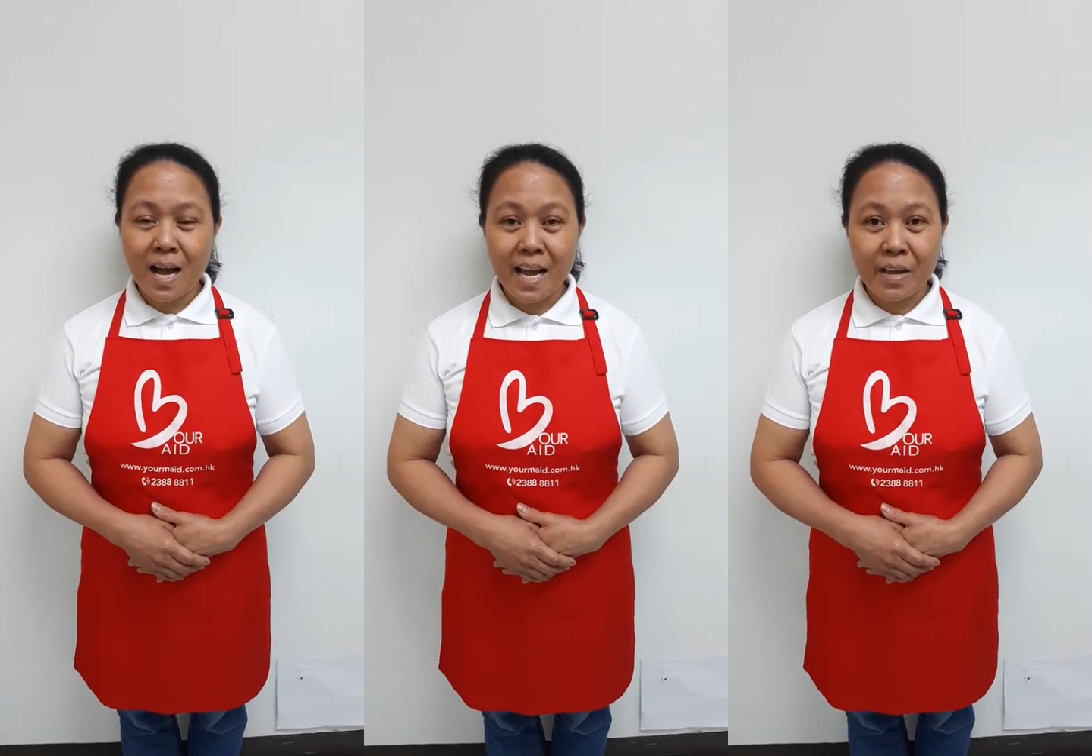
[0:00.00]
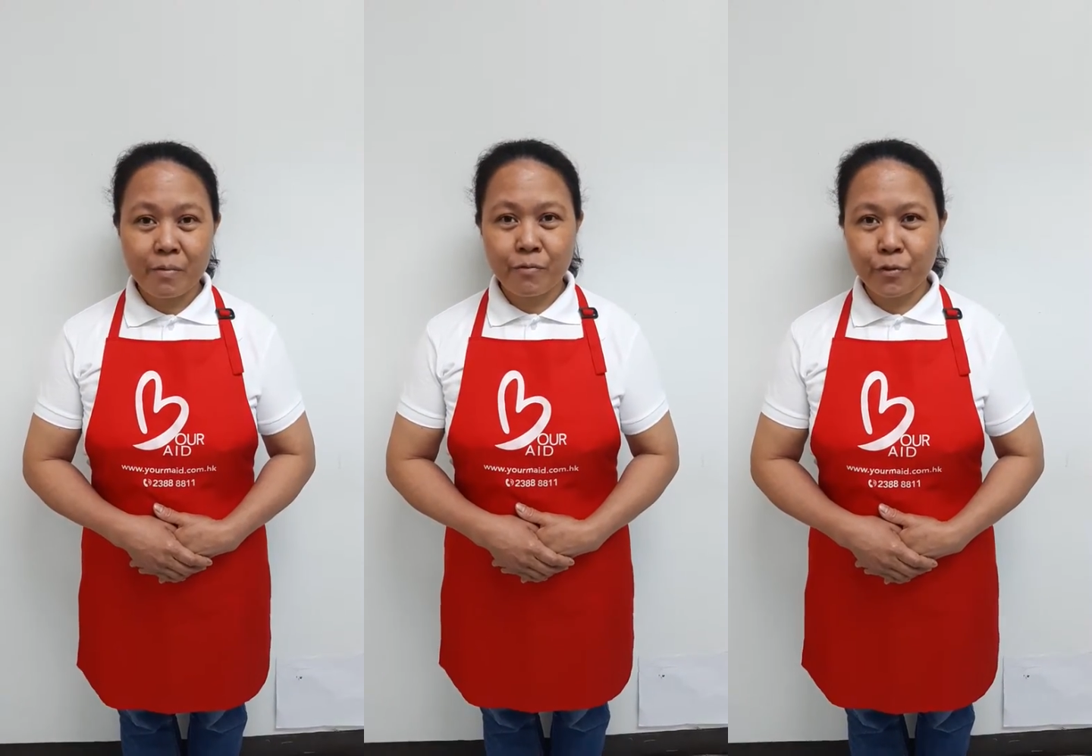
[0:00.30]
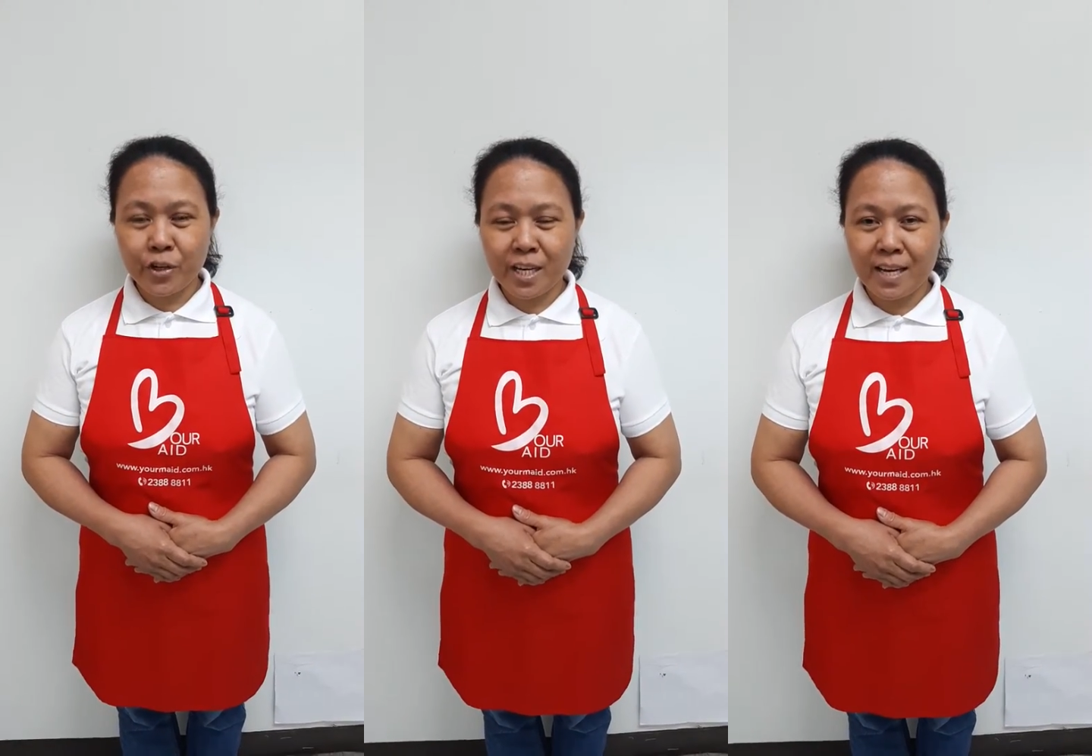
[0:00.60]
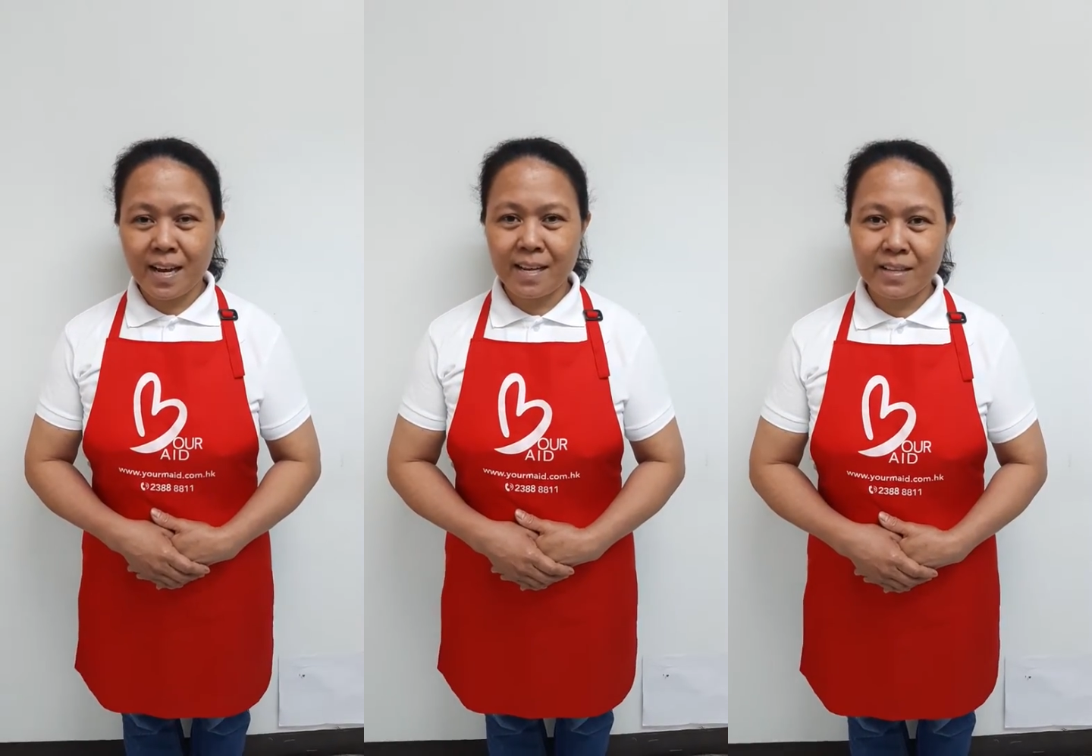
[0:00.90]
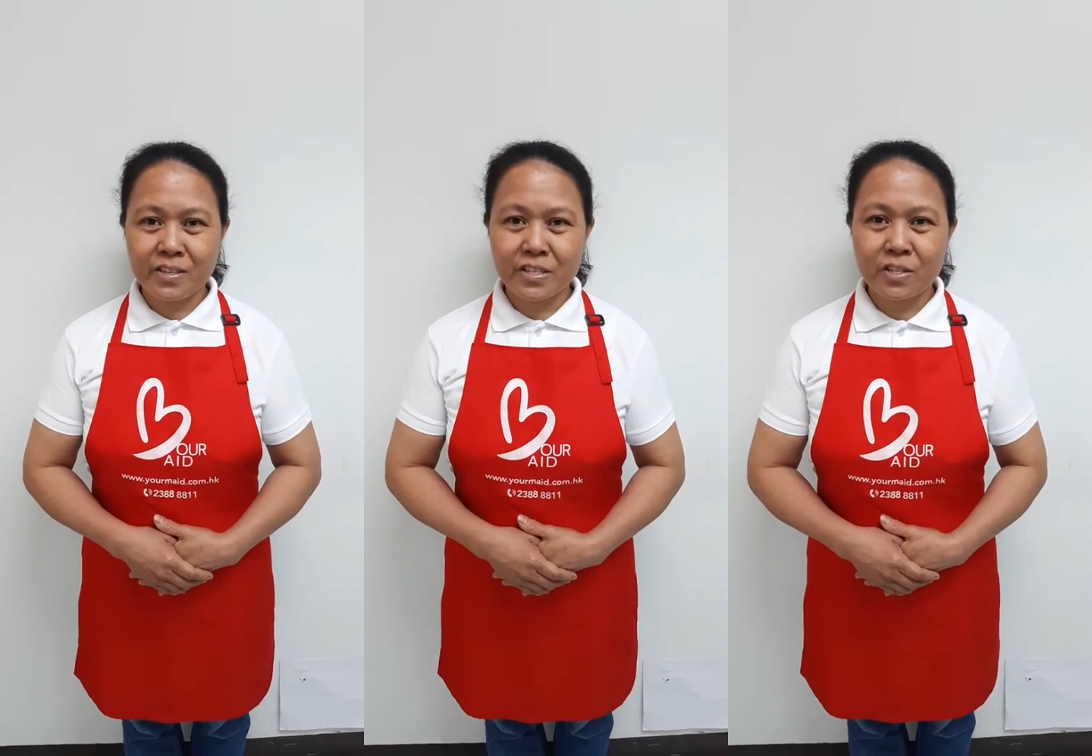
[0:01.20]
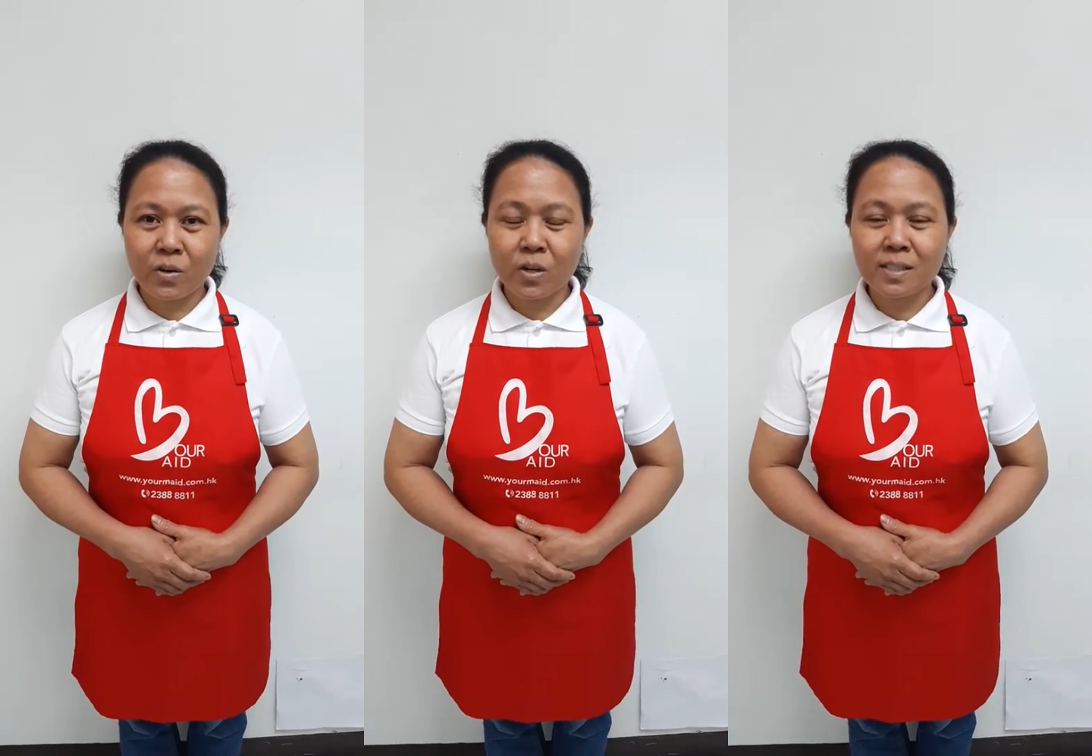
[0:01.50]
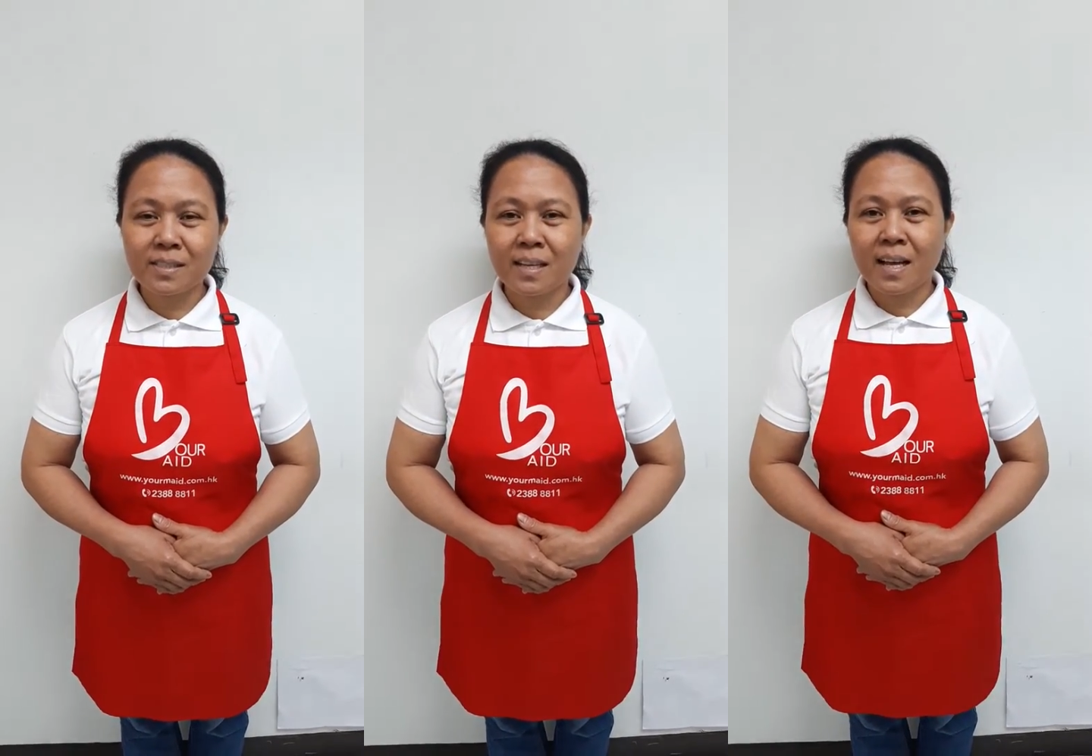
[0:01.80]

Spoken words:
I am 49 years old.